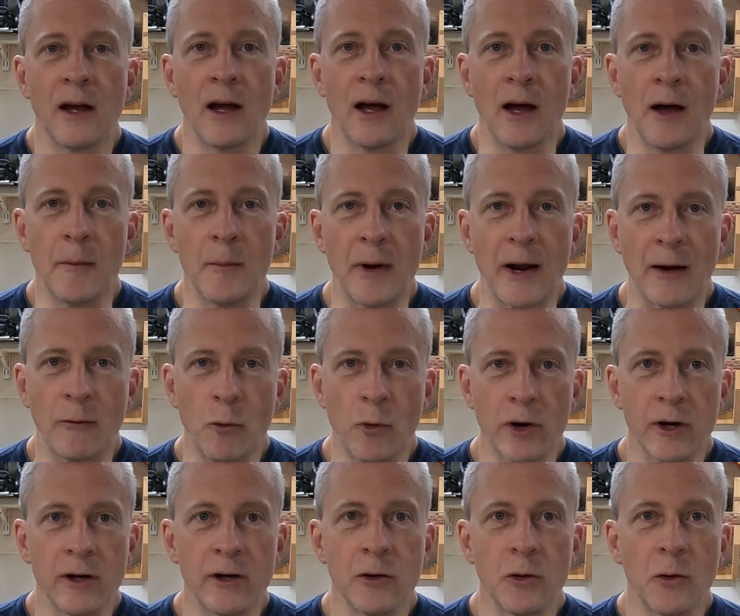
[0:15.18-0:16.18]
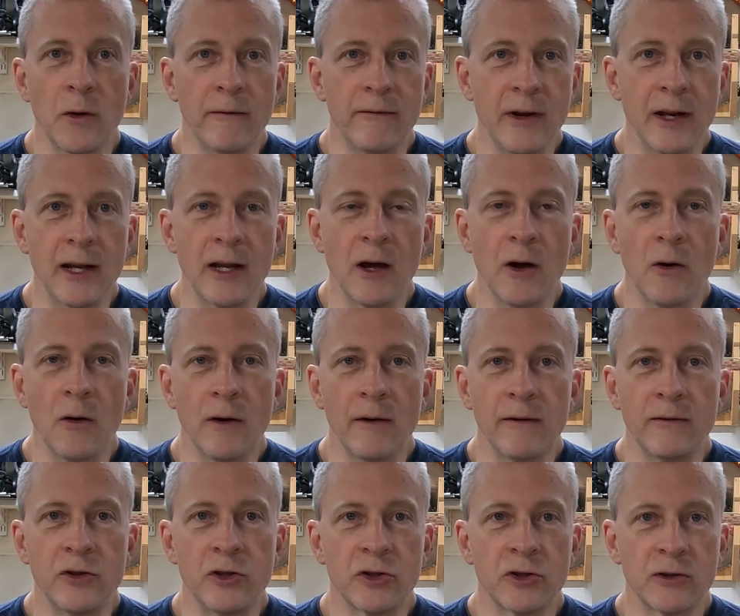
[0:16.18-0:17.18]
but I wanted to do a video
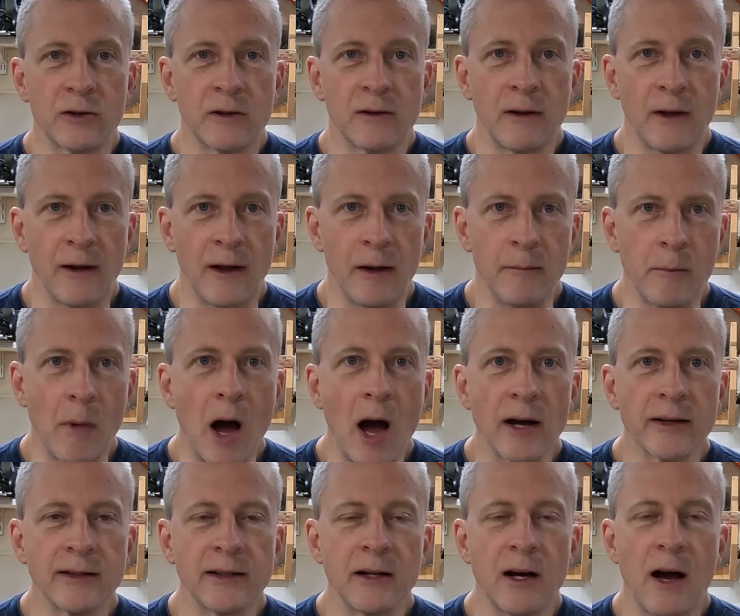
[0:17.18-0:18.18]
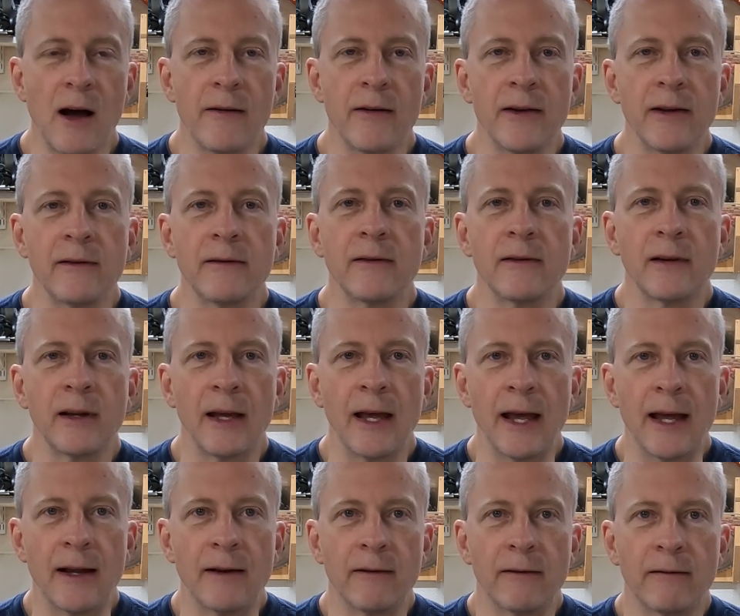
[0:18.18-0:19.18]
of just unboxing of it
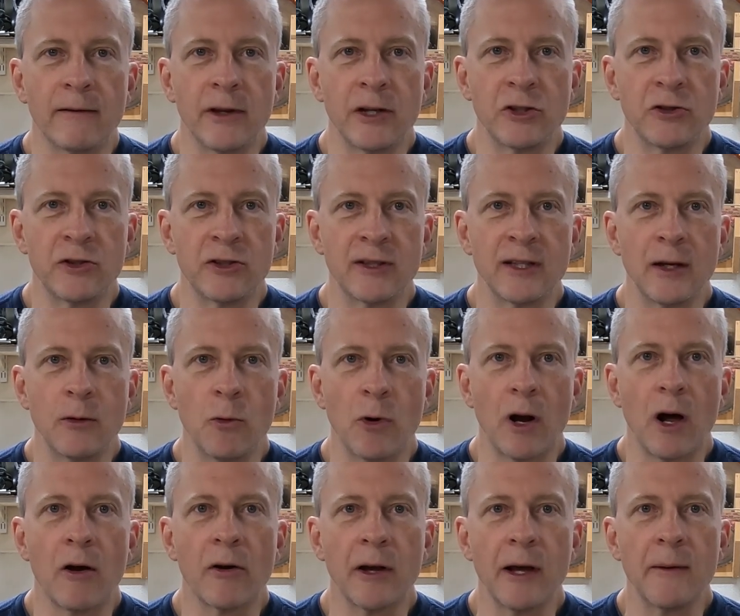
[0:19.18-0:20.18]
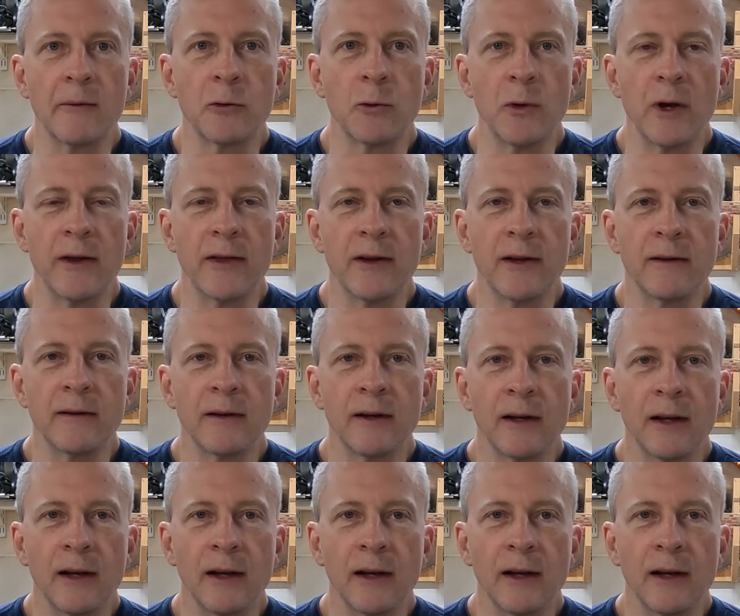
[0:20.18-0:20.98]
and let you see what all comes with it.